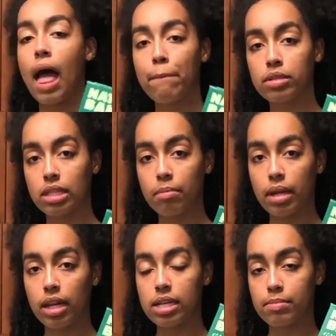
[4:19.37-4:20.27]
Apple
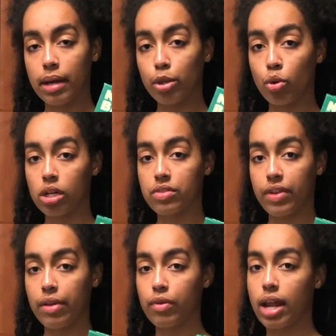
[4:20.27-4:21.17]
cinnamon is my daughter's
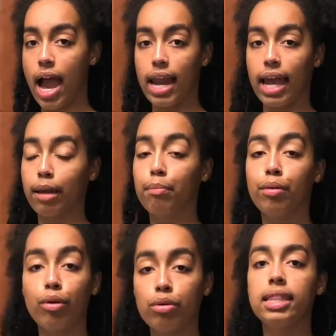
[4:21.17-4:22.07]
favorite. I like
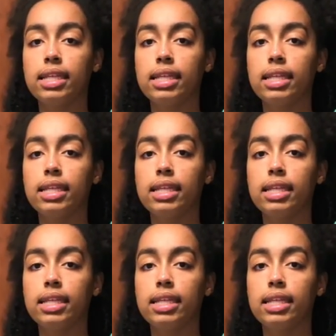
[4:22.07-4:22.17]
both.